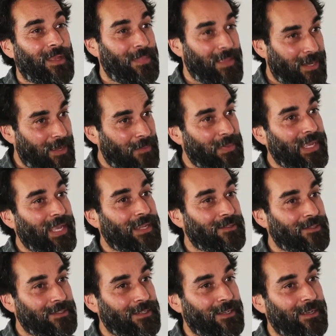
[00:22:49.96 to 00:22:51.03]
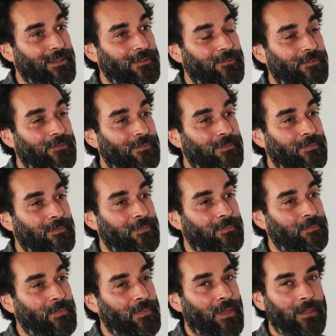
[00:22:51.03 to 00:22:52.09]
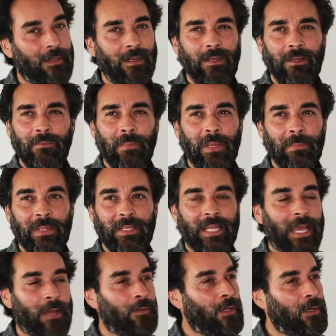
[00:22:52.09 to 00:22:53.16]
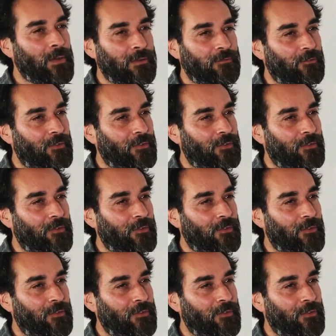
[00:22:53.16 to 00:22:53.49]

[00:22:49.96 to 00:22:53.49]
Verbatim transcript: And then I began to kind of, I don't know, maybe download